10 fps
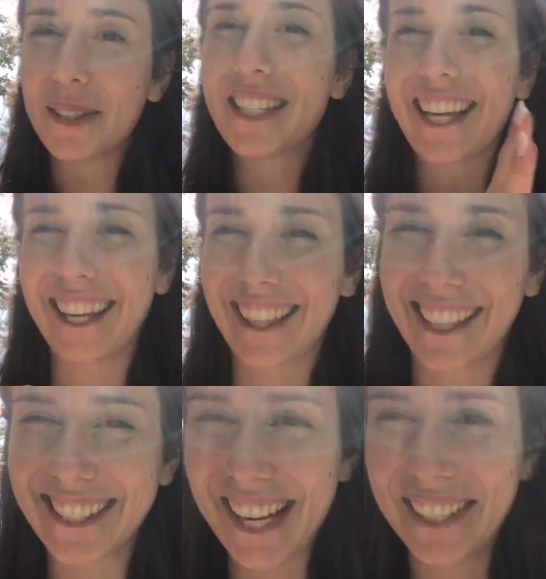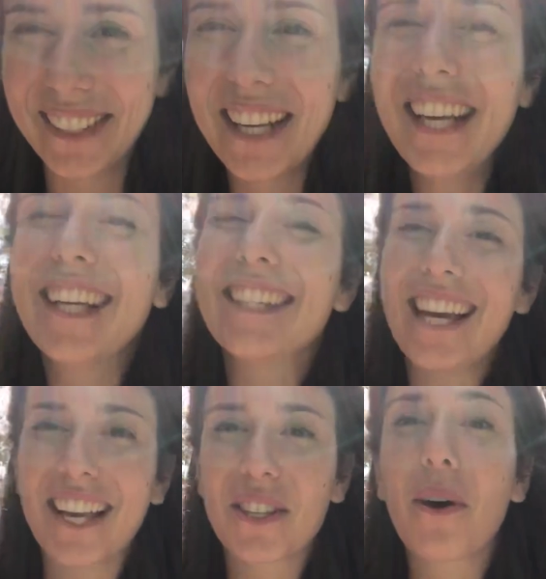about taking things out.
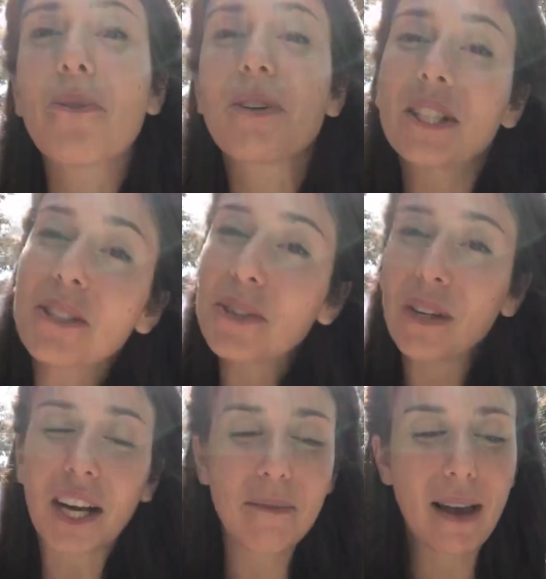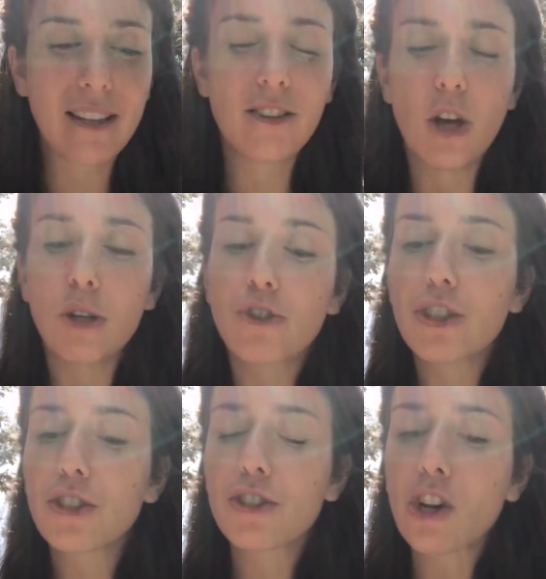Yeah, so I really do recommend
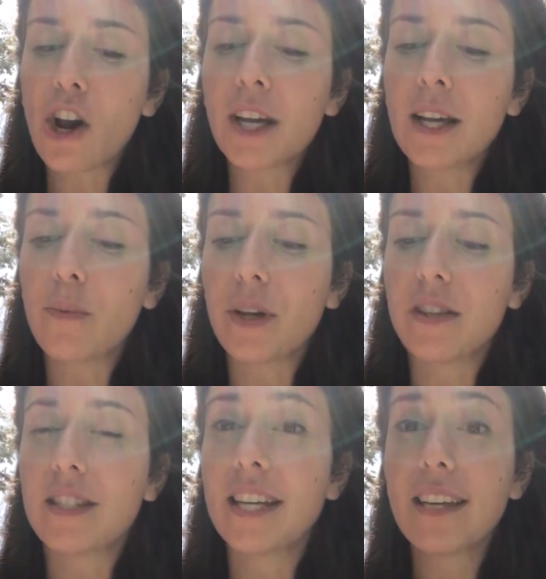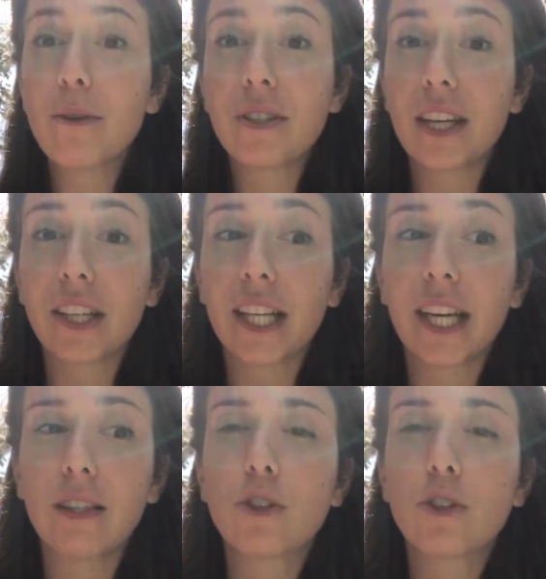just starting with taking out dairy.